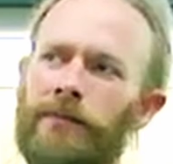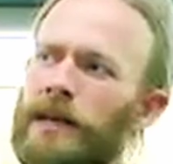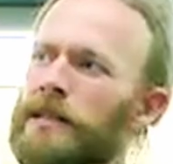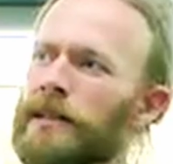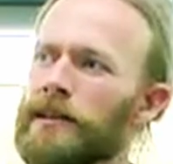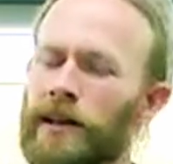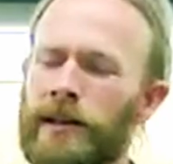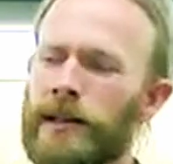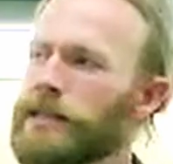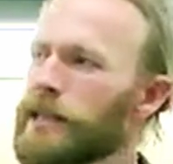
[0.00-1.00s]
I've mentioned
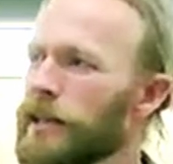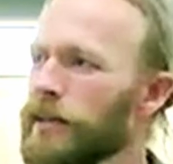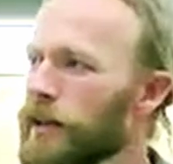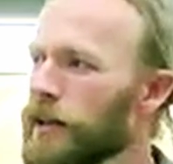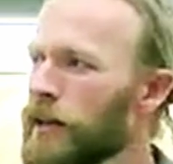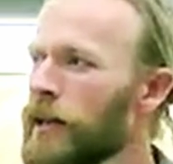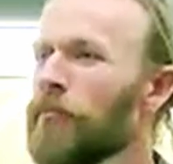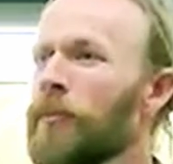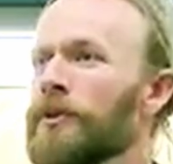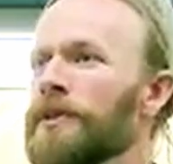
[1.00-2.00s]
already today that
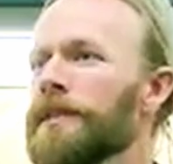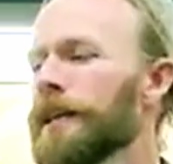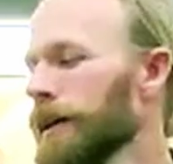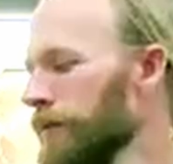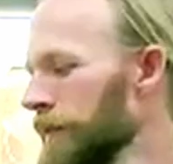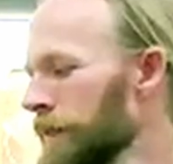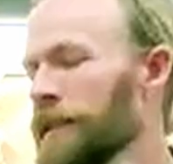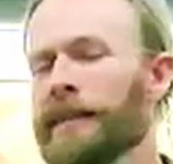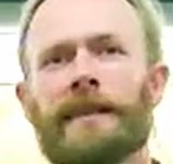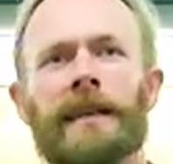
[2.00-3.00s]
most
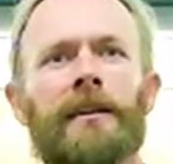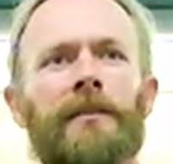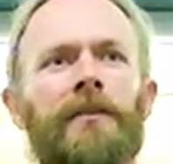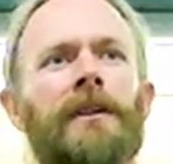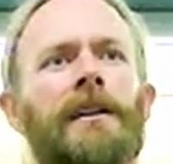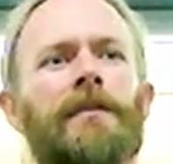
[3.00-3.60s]
physicists think of